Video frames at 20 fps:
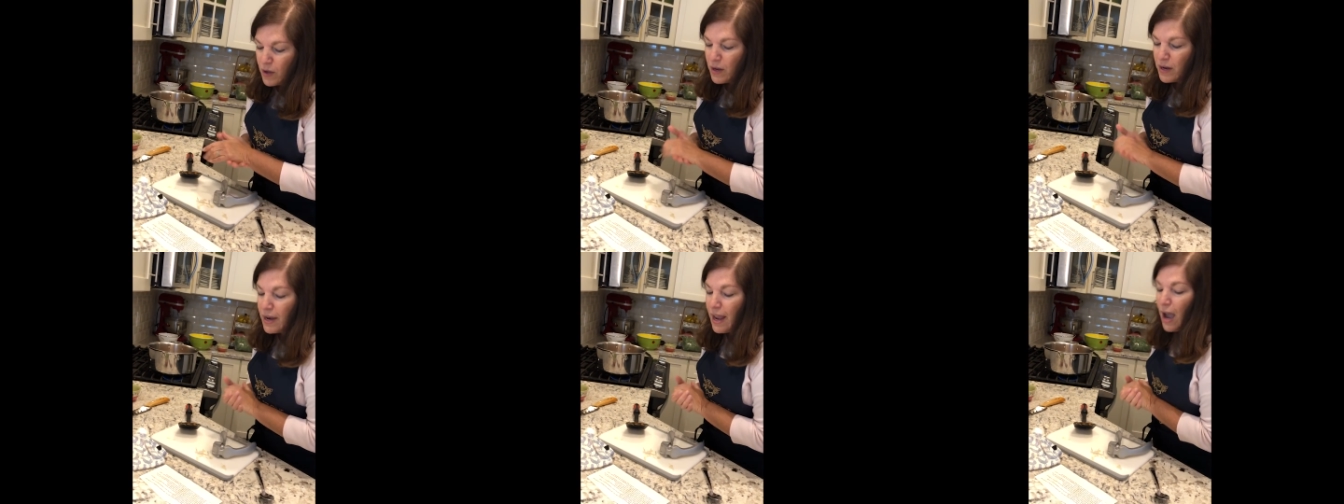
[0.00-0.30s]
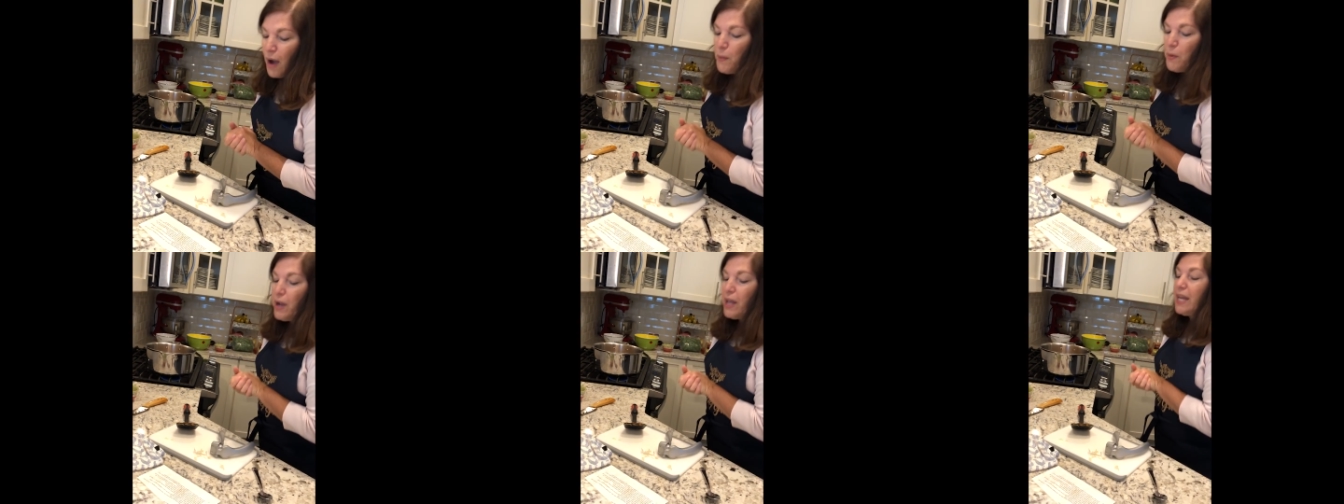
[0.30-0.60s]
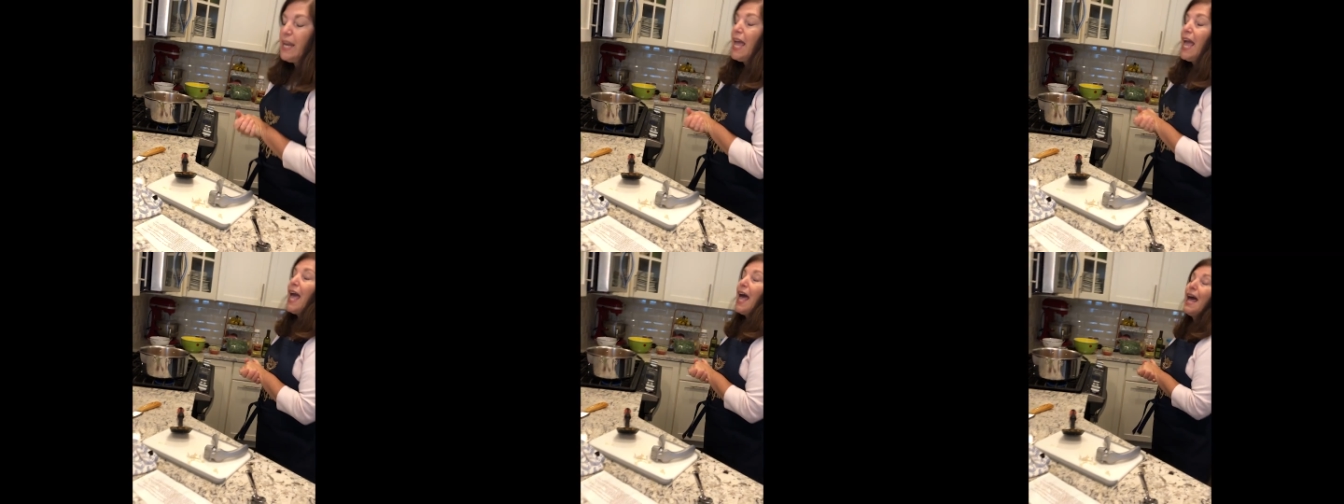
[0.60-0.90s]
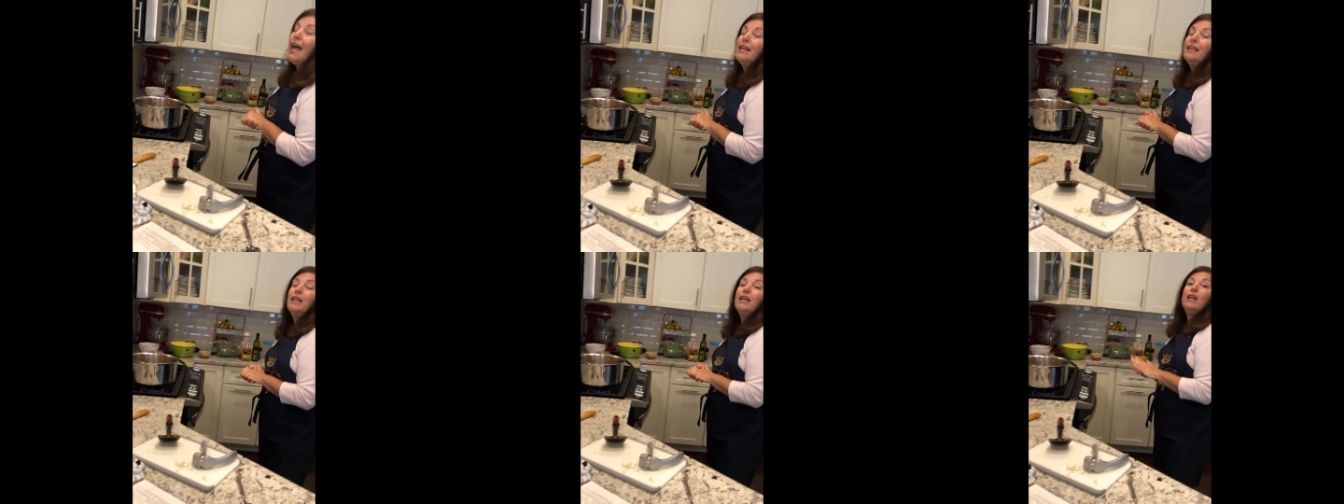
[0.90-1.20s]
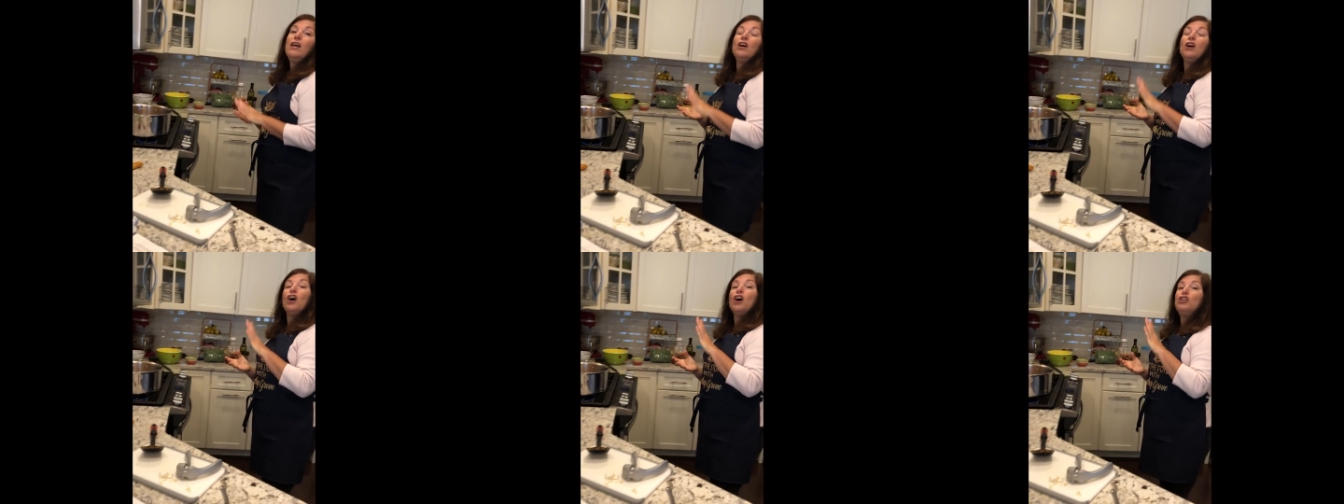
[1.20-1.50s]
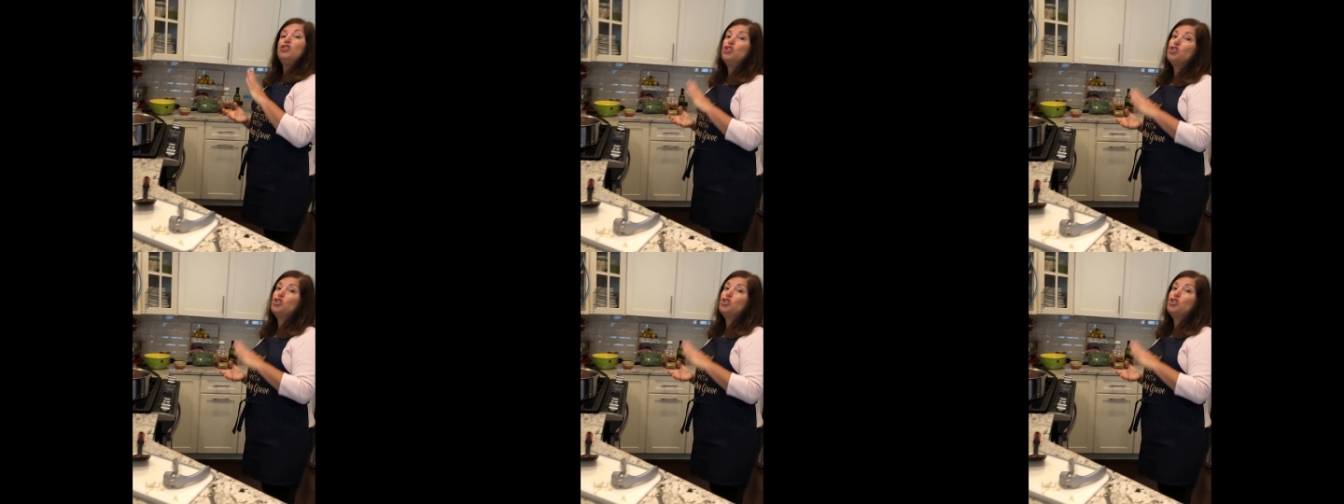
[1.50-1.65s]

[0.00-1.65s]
now we're gonna add a